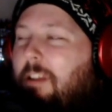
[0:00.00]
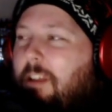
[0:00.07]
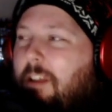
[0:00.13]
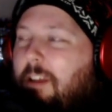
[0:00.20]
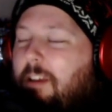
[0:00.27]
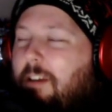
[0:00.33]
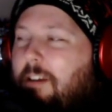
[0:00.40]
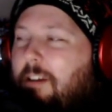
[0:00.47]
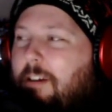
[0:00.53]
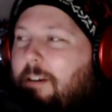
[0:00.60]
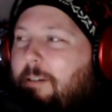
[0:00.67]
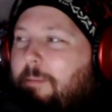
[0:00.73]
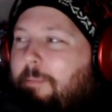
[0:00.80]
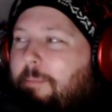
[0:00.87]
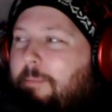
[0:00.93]

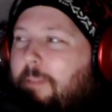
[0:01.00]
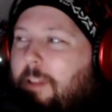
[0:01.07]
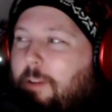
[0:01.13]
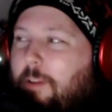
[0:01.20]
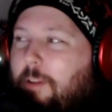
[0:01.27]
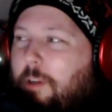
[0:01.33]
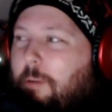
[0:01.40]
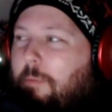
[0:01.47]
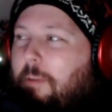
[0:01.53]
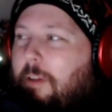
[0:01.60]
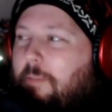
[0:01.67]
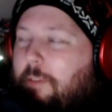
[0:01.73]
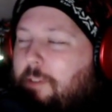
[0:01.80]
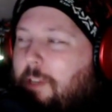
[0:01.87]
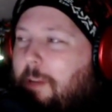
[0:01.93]
and they're all going to
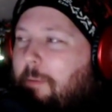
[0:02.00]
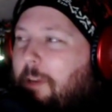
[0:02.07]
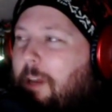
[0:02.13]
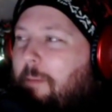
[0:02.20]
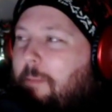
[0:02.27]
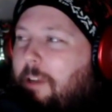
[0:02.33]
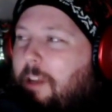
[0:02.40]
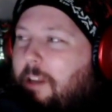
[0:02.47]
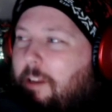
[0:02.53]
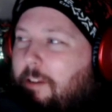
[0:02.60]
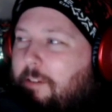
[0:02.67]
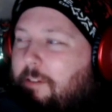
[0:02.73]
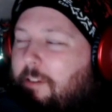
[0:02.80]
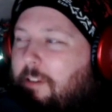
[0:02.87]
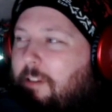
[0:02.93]
have the same game
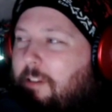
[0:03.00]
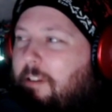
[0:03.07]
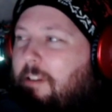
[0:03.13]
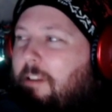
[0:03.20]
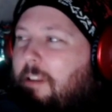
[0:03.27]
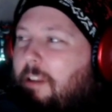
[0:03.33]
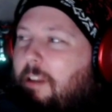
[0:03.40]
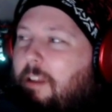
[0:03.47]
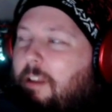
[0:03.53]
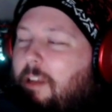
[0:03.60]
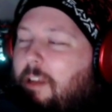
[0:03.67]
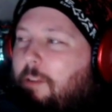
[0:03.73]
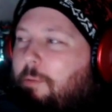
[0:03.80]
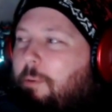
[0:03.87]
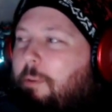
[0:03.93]
mechanics, and
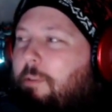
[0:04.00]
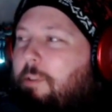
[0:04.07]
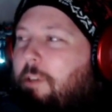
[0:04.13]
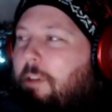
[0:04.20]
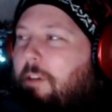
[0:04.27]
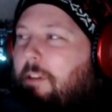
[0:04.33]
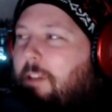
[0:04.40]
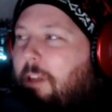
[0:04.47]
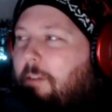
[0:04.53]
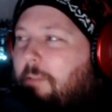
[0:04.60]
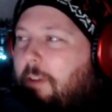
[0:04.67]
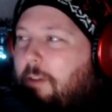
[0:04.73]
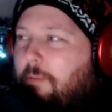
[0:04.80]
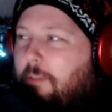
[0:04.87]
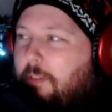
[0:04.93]
everyone's going to love
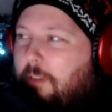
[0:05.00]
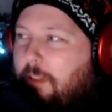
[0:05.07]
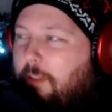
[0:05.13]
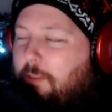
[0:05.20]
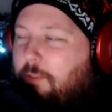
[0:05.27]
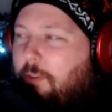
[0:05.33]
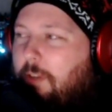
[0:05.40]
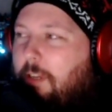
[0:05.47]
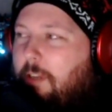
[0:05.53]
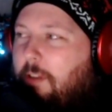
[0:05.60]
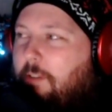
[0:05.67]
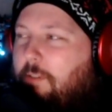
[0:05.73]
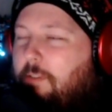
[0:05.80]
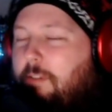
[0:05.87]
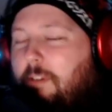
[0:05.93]
everything that Sony
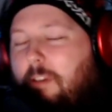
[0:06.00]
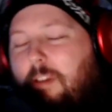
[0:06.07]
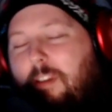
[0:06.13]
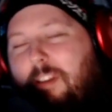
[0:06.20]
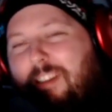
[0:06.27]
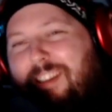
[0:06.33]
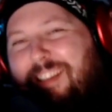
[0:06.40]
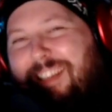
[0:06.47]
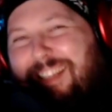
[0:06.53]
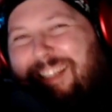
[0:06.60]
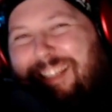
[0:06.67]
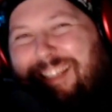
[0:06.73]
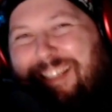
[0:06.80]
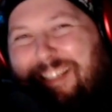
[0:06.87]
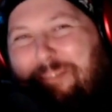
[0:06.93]
does.
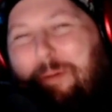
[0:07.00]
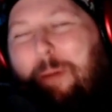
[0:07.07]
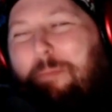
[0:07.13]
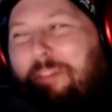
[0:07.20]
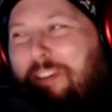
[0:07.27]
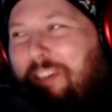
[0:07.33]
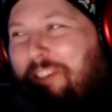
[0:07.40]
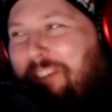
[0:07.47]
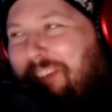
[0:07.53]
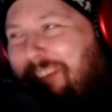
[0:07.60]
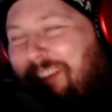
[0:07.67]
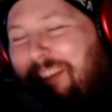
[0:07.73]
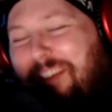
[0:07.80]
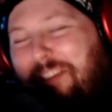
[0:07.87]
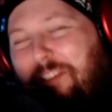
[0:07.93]
My prediction,
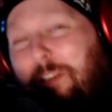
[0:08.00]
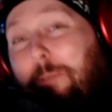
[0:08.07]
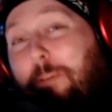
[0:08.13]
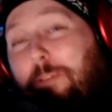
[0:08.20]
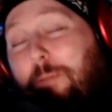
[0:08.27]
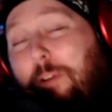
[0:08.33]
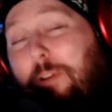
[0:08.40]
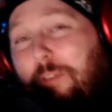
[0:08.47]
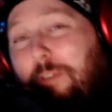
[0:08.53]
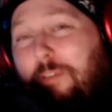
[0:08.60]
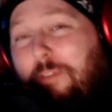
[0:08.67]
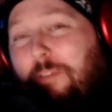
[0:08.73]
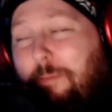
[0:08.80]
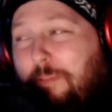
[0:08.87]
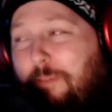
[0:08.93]
it's going to be 25
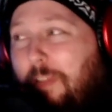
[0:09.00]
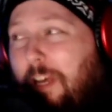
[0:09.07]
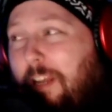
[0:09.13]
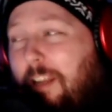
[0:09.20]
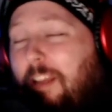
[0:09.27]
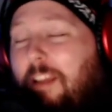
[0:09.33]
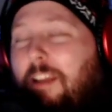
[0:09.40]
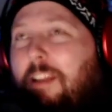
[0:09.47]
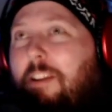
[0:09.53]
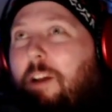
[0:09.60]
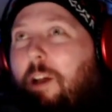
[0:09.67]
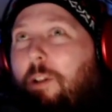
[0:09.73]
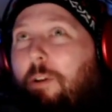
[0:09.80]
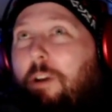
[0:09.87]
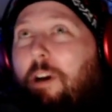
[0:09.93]
games of that.
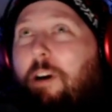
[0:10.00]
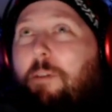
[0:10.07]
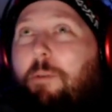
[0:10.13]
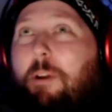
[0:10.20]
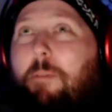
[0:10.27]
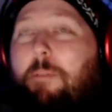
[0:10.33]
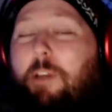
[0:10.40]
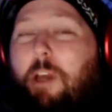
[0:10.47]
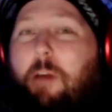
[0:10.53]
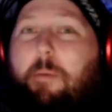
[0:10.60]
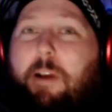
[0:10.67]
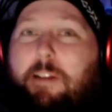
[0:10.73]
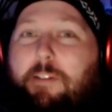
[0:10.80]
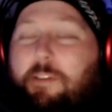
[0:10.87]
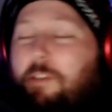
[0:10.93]
No, look, I want them to go
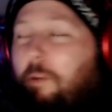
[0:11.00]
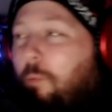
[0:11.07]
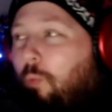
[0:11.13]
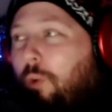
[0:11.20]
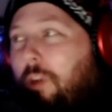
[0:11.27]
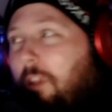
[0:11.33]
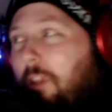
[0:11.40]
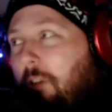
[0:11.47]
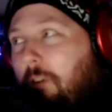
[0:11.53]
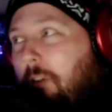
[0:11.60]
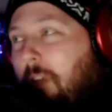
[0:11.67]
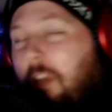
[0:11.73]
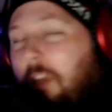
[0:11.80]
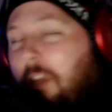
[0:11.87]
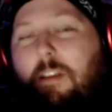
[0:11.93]
back to some really
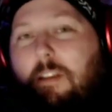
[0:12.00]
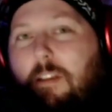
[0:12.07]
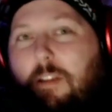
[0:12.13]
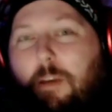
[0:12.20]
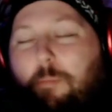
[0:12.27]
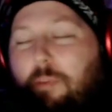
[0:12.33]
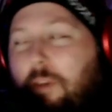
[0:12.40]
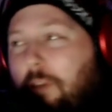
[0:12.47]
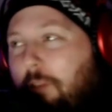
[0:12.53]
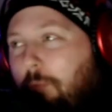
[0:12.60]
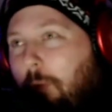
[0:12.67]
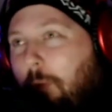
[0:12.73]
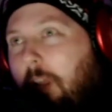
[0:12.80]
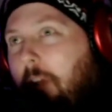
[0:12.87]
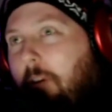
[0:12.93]
unique, like
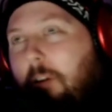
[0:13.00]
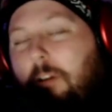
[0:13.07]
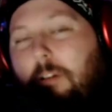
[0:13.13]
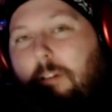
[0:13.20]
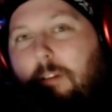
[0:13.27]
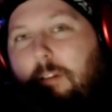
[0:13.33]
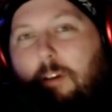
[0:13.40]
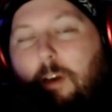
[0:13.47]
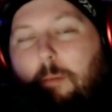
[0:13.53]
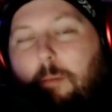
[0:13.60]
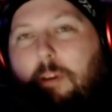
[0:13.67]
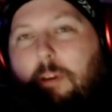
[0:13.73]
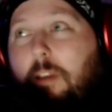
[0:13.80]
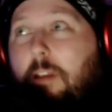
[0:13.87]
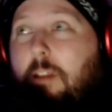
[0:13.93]
PS1 era
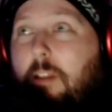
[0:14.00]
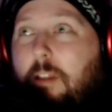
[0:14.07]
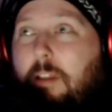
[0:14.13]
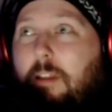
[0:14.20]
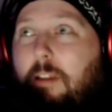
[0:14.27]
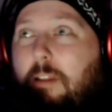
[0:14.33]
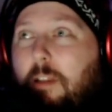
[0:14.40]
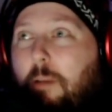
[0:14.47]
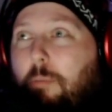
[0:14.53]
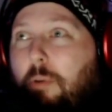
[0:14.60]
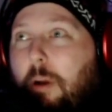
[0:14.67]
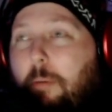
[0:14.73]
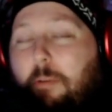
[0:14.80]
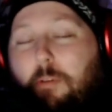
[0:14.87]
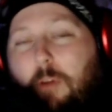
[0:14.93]
IP, like
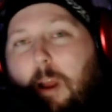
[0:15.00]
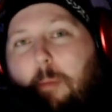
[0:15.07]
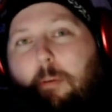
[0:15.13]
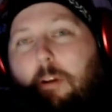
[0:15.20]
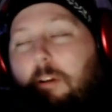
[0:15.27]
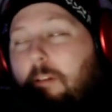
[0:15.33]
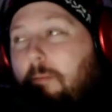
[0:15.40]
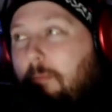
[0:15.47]
Parappa the Rapper.